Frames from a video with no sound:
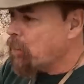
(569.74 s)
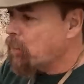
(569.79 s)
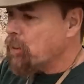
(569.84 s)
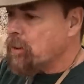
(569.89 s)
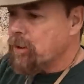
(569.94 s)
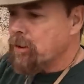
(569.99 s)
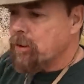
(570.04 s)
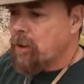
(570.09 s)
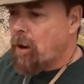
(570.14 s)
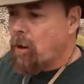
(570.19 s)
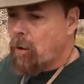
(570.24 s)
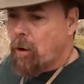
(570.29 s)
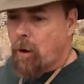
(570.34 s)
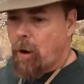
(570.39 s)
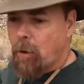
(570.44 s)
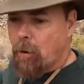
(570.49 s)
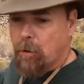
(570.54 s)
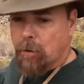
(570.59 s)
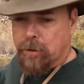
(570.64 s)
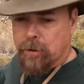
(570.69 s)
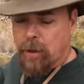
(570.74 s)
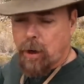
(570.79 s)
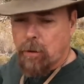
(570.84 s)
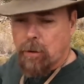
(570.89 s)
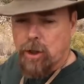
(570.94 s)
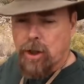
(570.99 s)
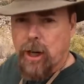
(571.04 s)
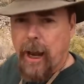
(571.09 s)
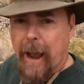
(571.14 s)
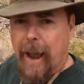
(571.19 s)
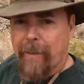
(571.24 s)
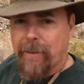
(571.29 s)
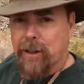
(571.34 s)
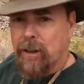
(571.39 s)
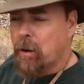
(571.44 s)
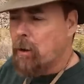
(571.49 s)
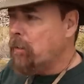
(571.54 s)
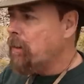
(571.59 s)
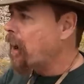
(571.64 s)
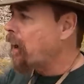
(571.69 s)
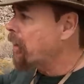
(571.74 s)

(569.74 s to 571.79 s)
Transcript: There was no holes, no shafts, no